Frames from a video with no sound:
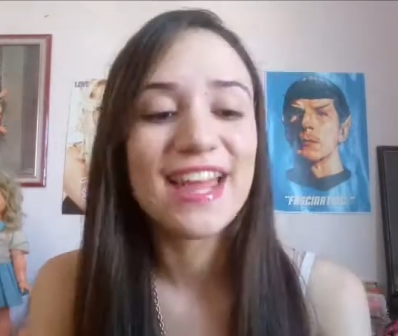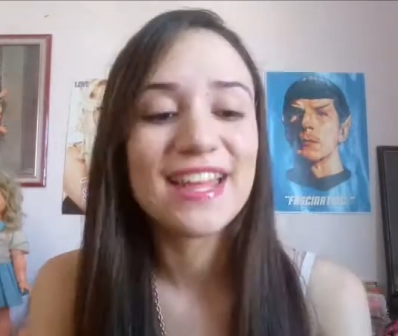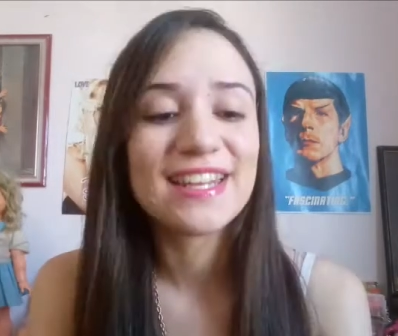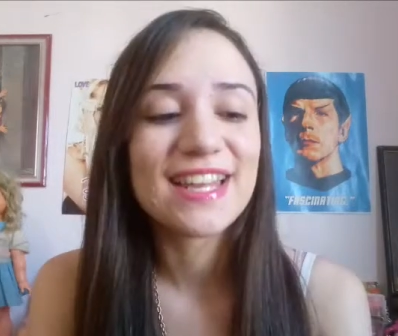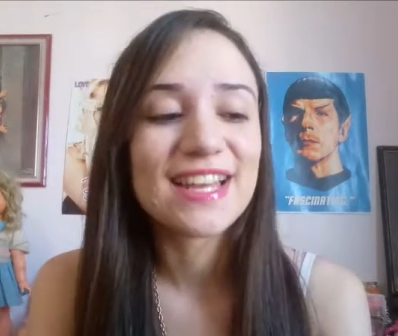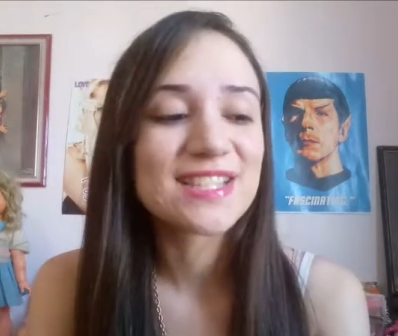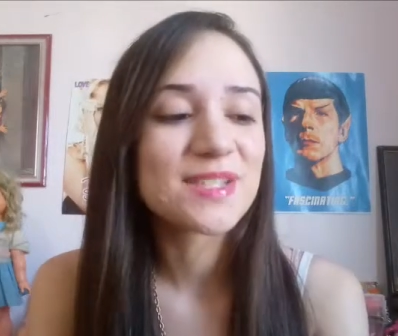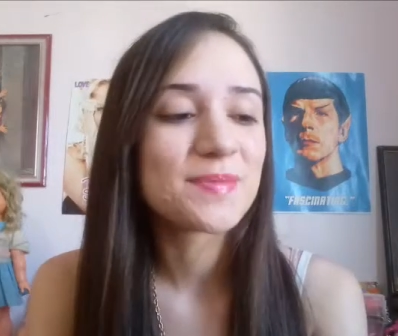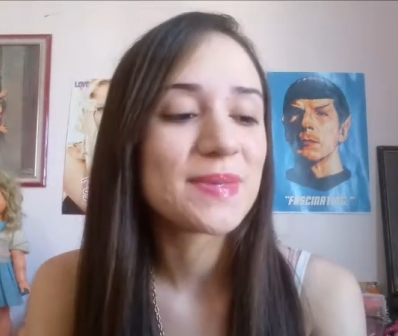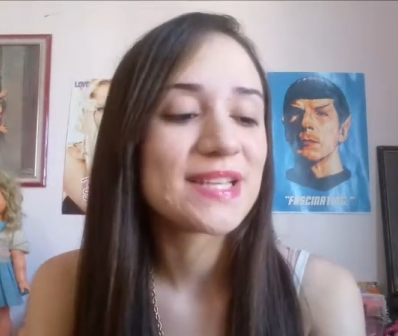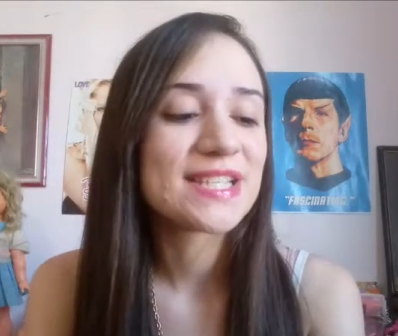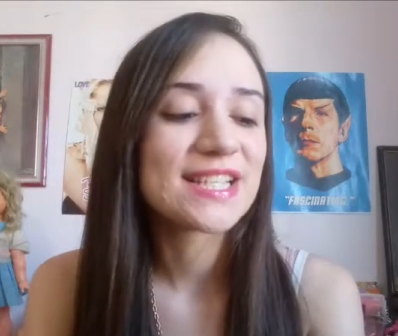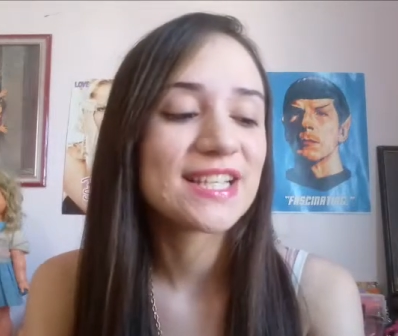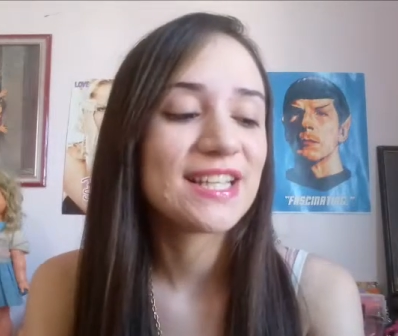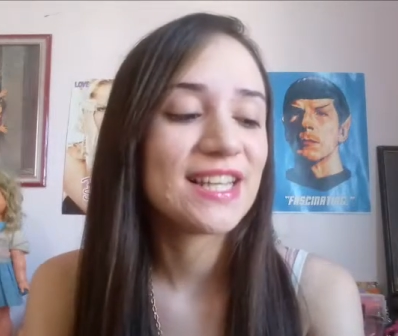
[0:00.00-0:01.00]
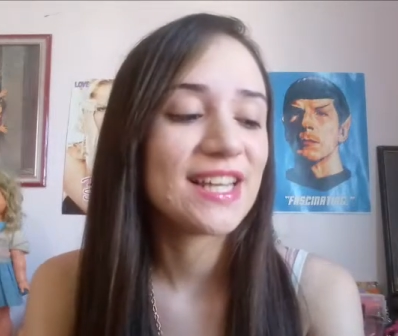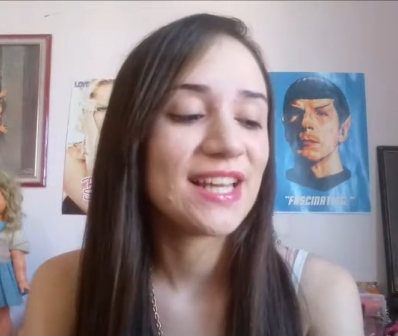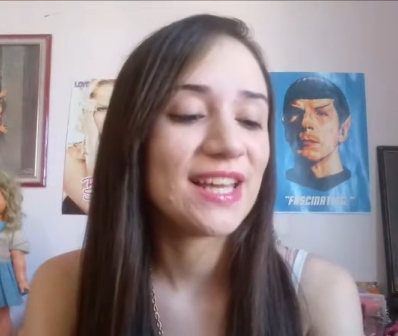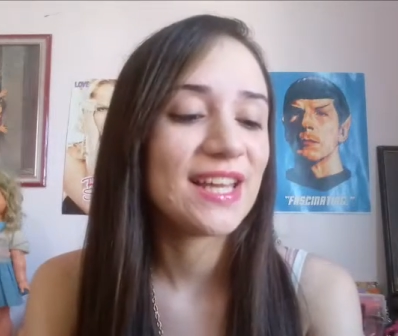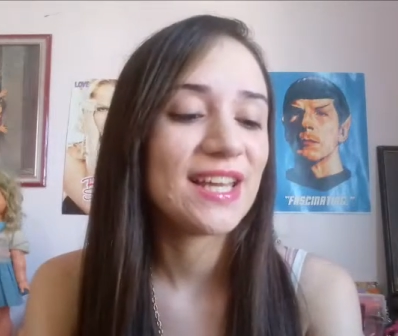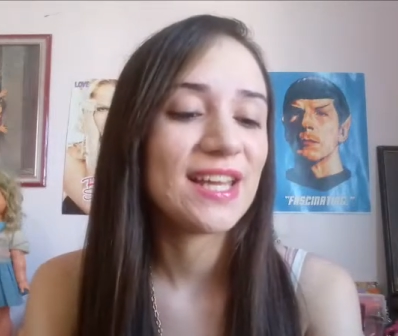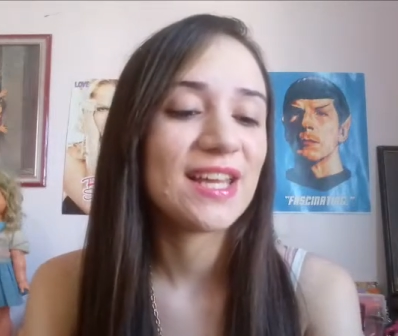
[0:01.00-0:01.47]
Speaker 1: And that's
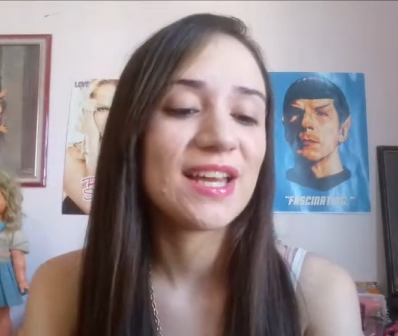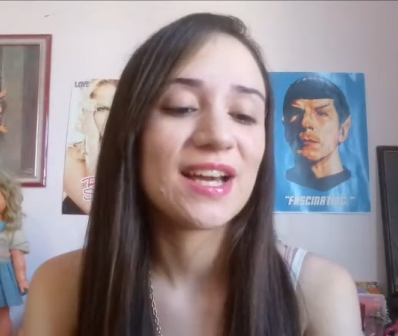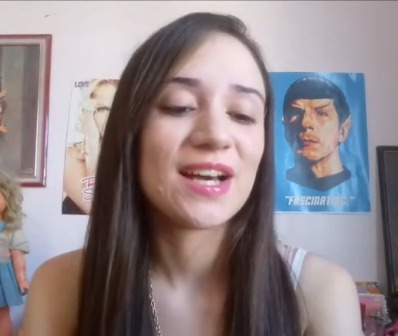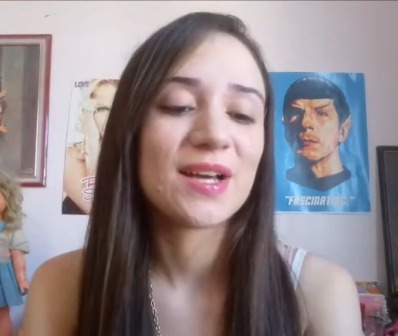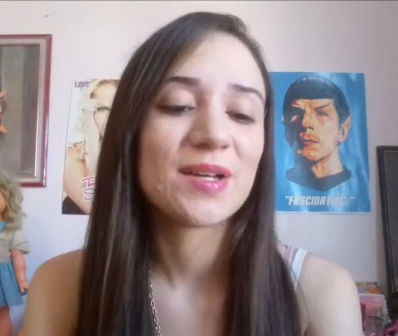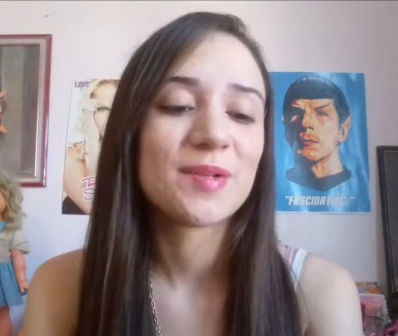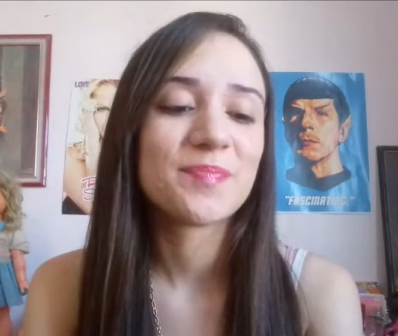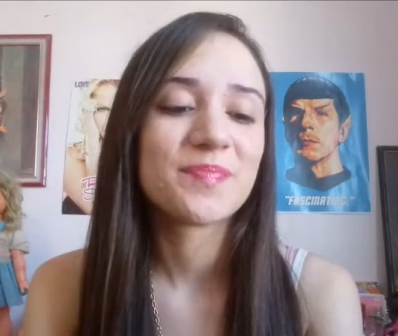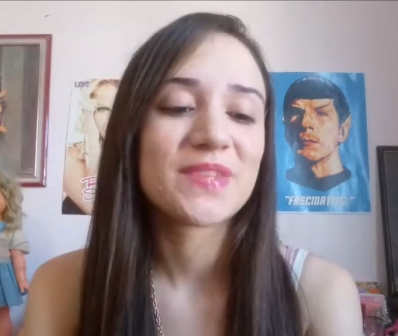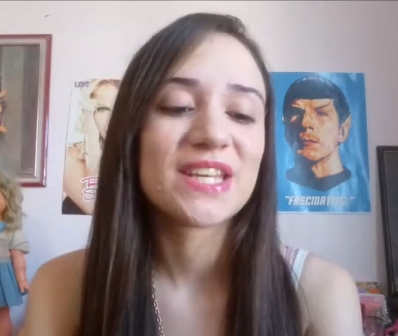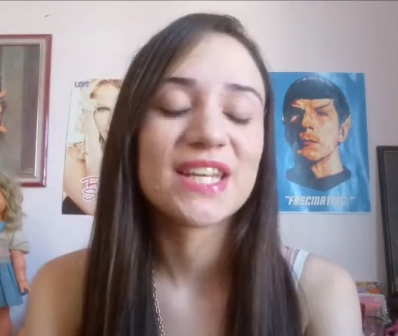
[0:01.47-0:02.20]
basically um,